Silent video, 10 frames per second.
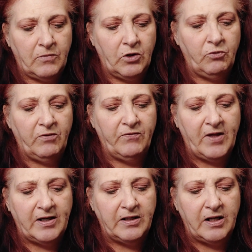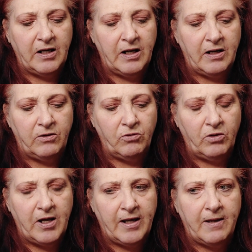you're reflecting and you're
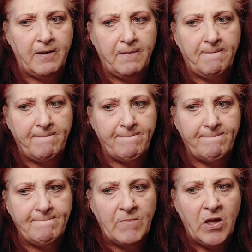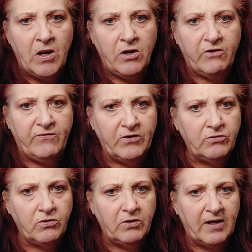like, you feel
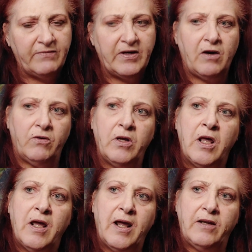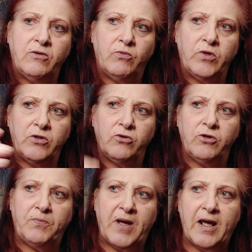so left out. And you, when you
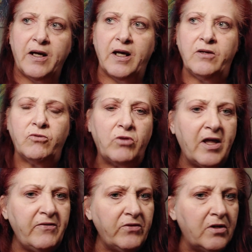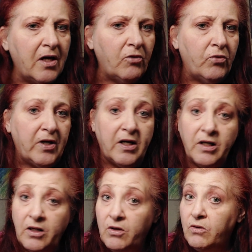look back and your life is not going
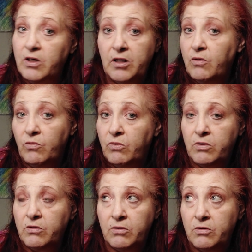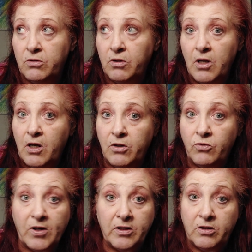any any
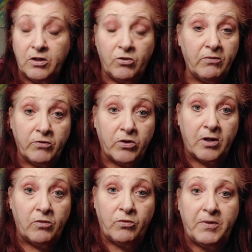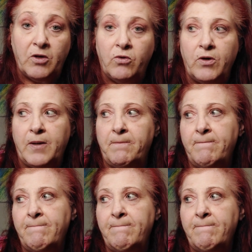direction that you ever thought it would be going.